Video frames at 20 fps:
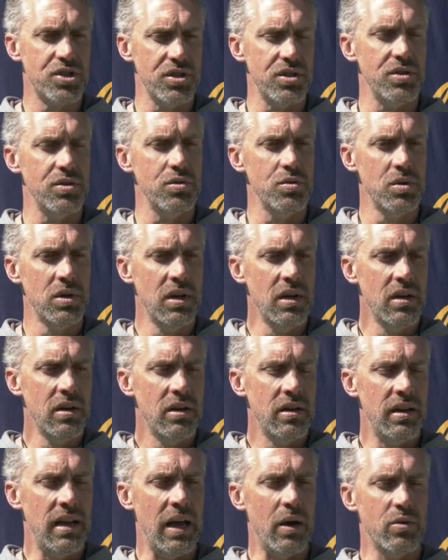to do.
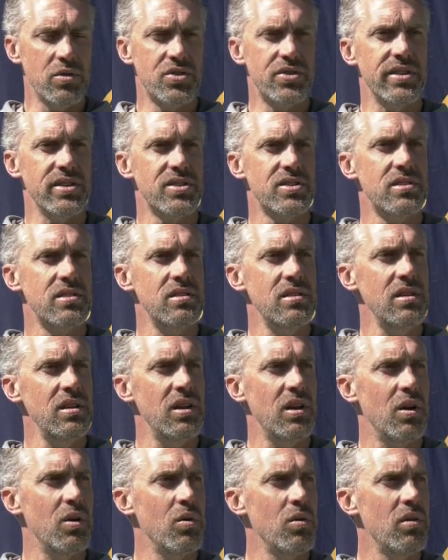Now it's just,
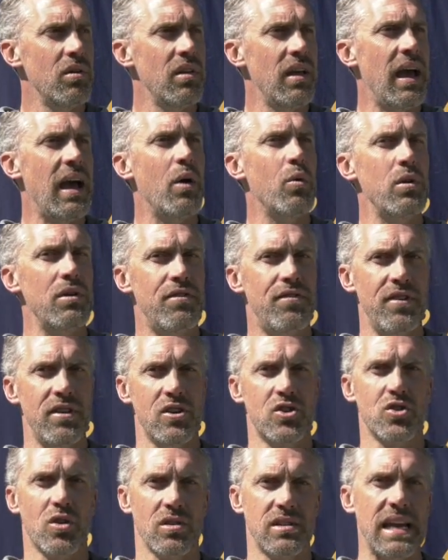you know, how we
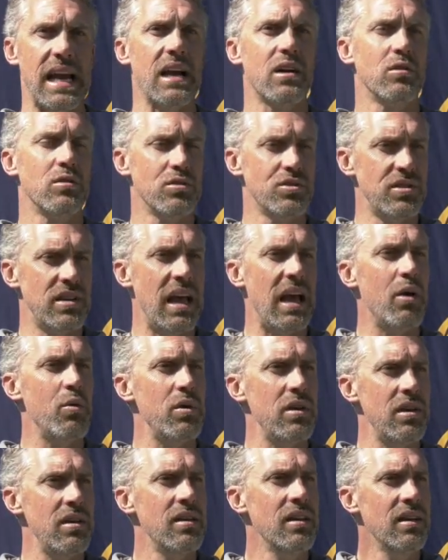finish our tackles and how
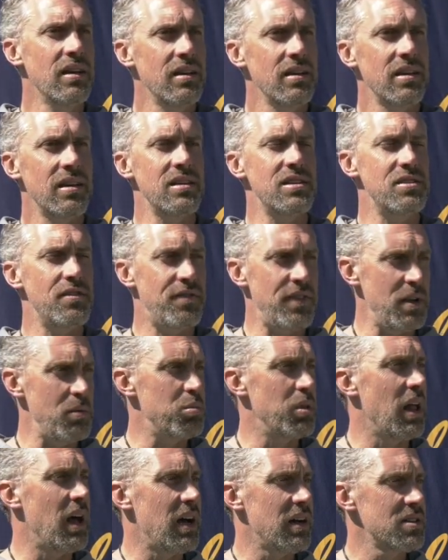we can
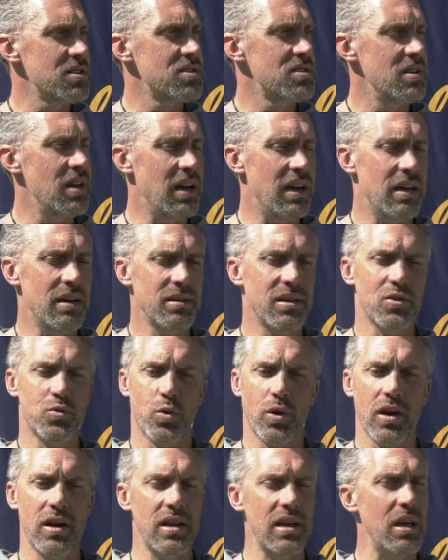defeat blocks, because
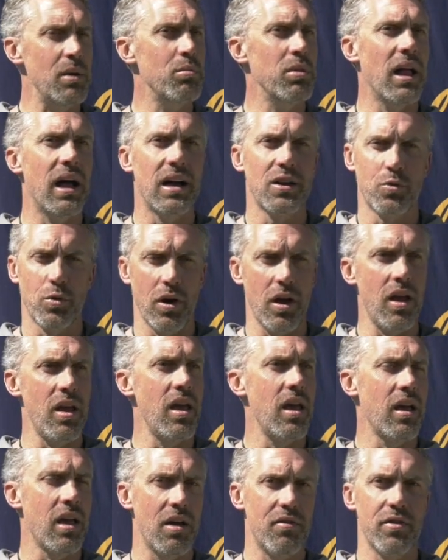we're going to get blocked, we're going to
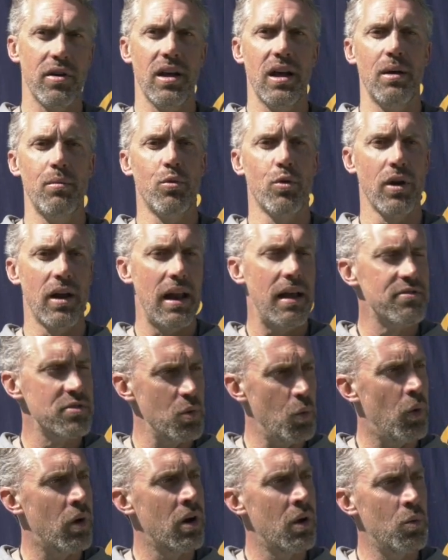get covered up, we're going to have
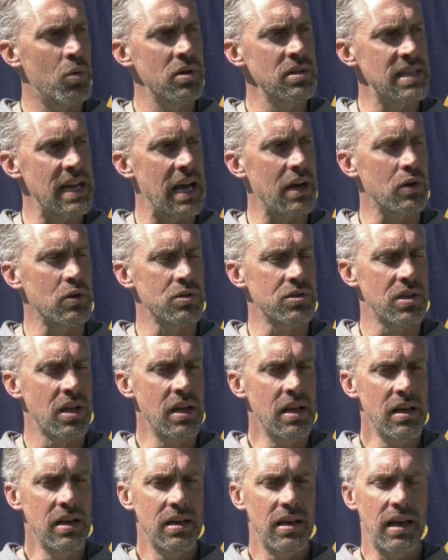some one-on-one tackles.
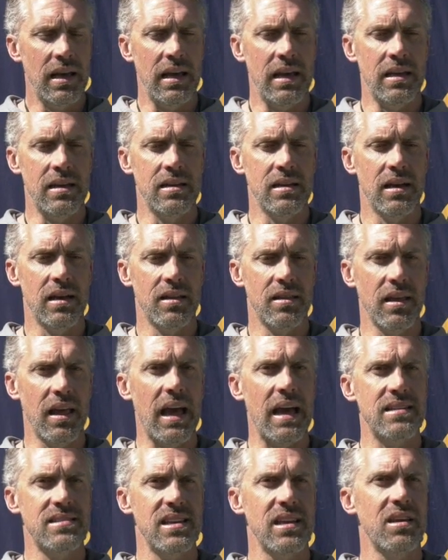And the
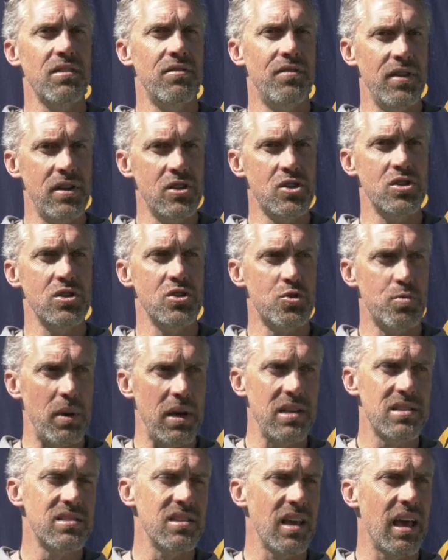guys that can finish in
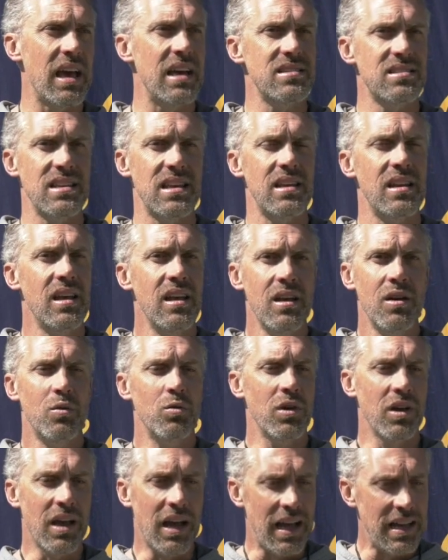space and the guys that,
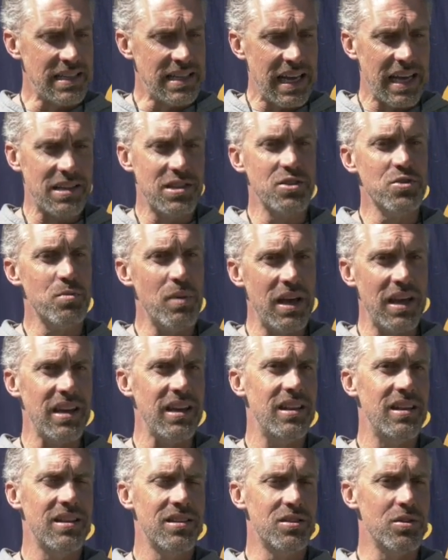when contact is
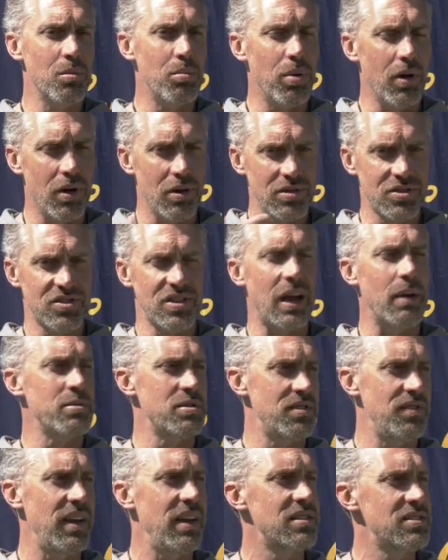made, the ball
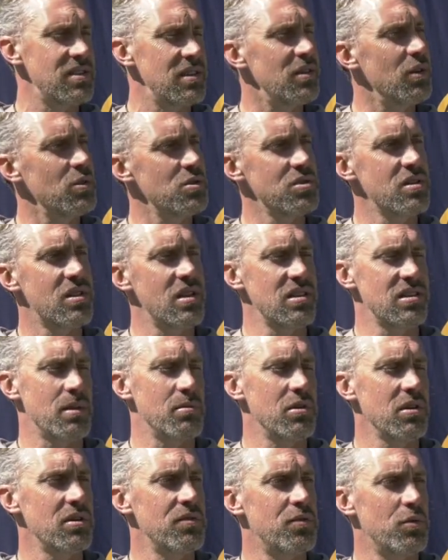stops advancing. Those are the things
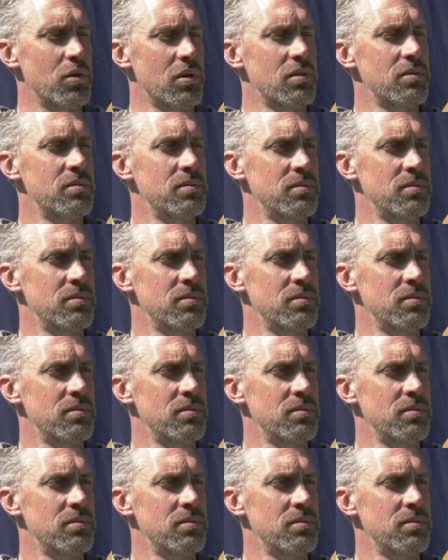I'm looking for.